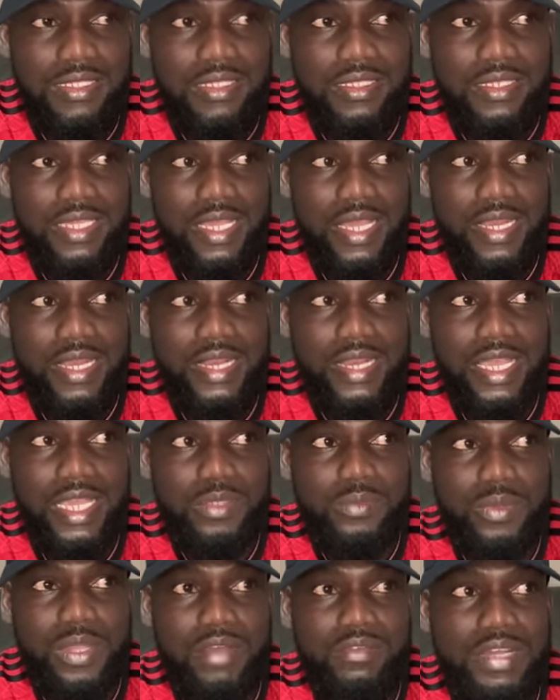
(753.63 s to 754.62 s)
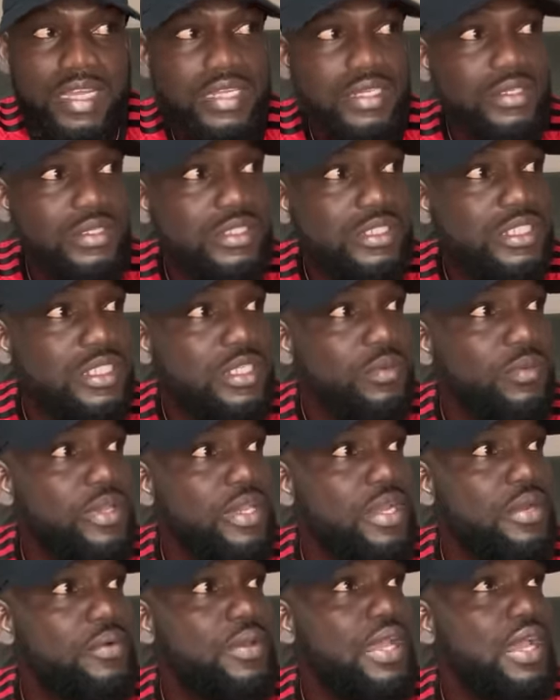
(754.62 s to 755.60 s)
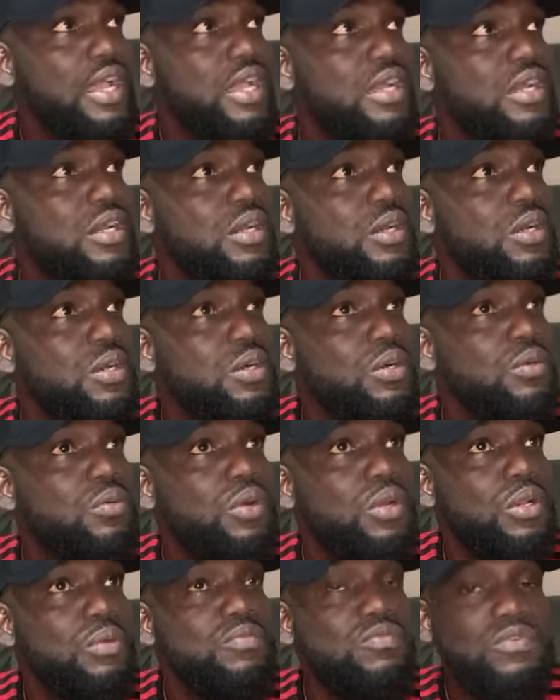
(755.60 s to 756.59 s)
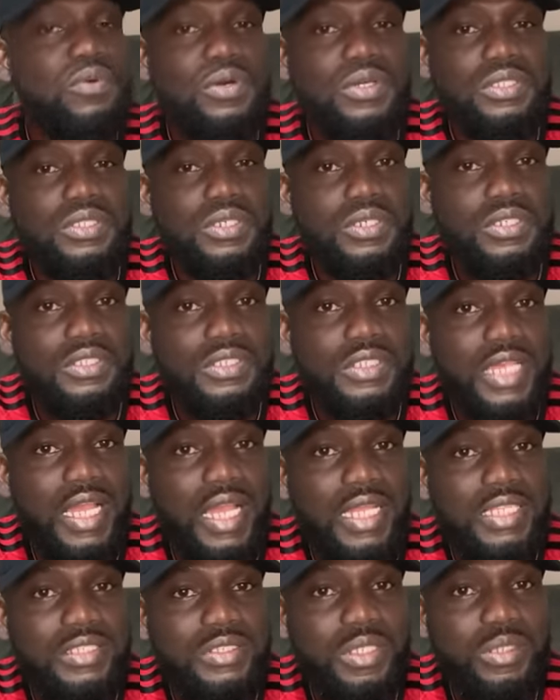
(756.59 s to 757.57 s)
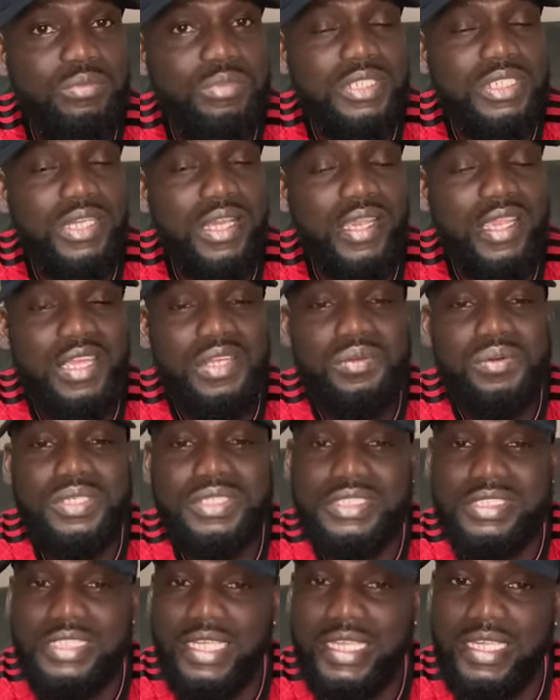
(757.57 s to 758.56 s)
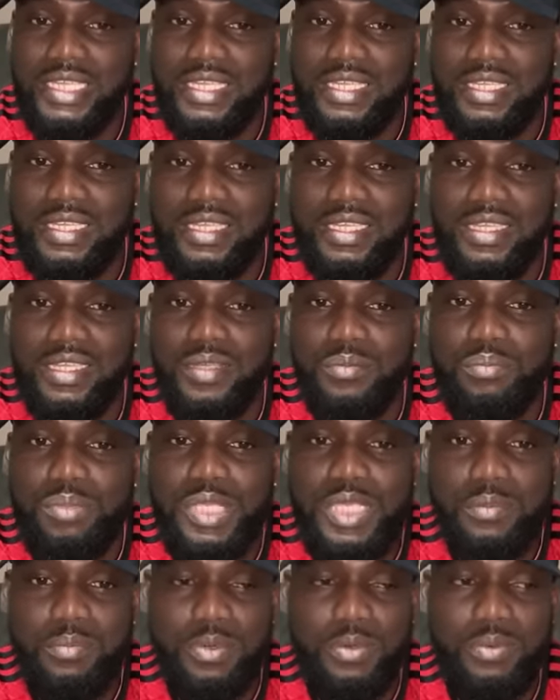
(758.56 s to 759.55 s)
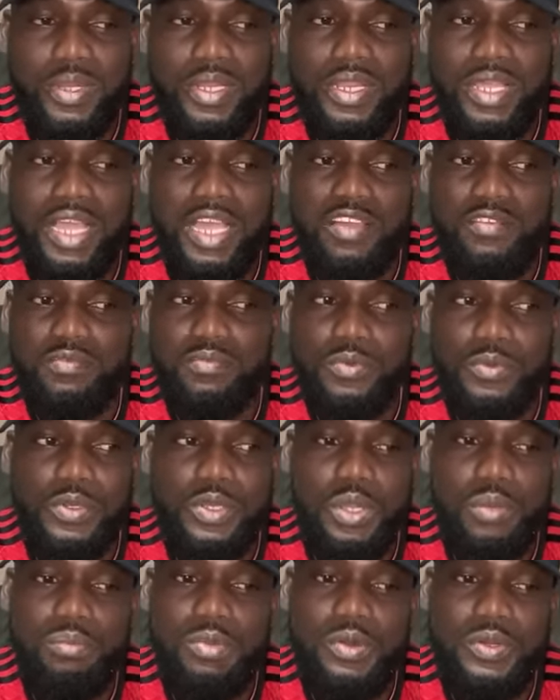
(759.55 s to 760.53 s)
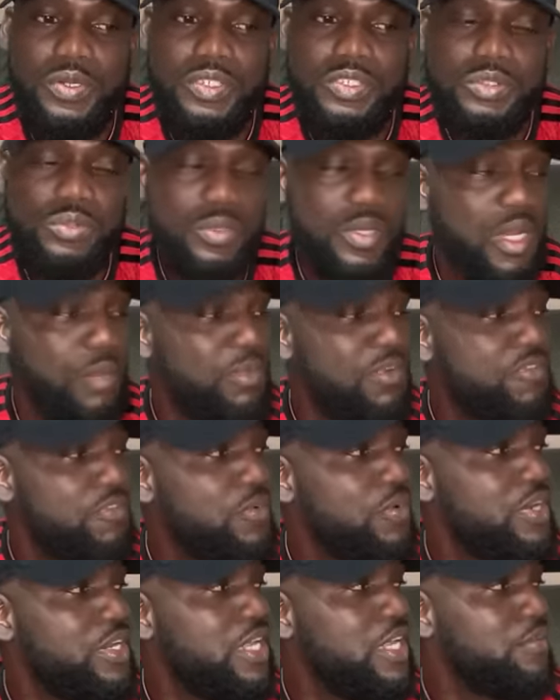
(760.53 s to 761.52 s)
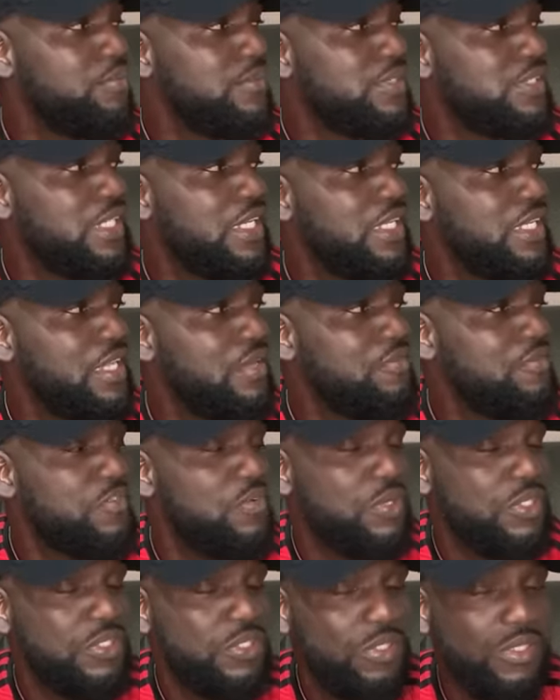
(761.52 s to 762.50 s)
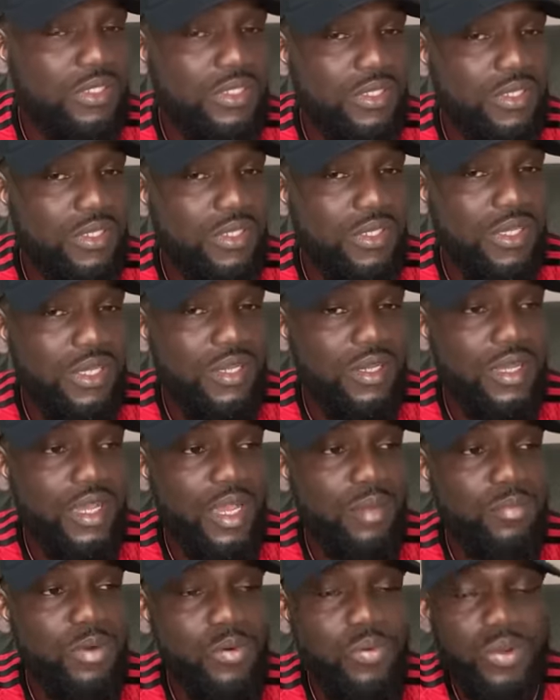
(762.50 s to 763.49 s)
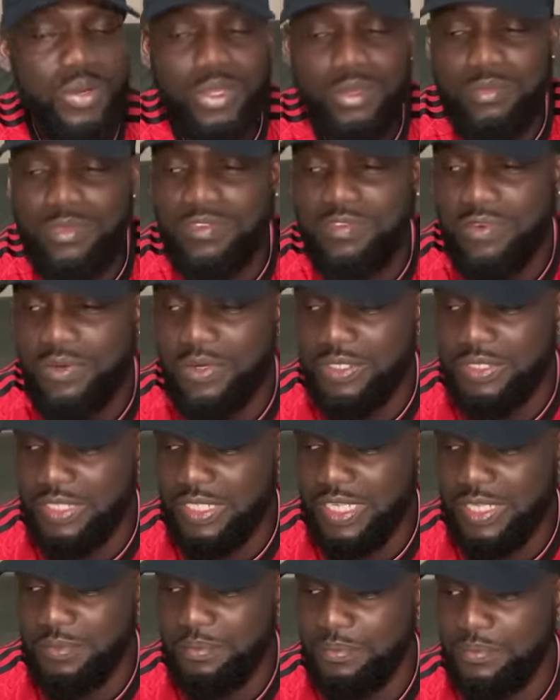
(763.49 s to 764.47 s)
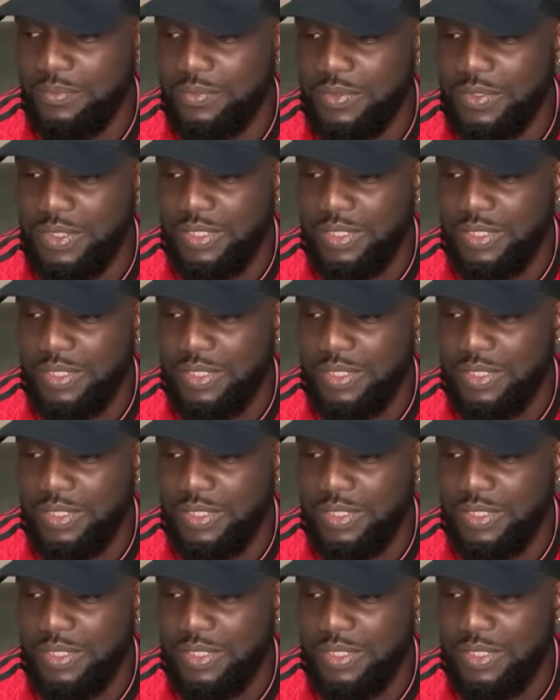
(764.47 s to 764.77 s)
The other night, we have a little thing where we are hold up photos and something. And you know, say, people when I have a number on the stone on my phone, them send them photo. I'ma hold up the photo of them.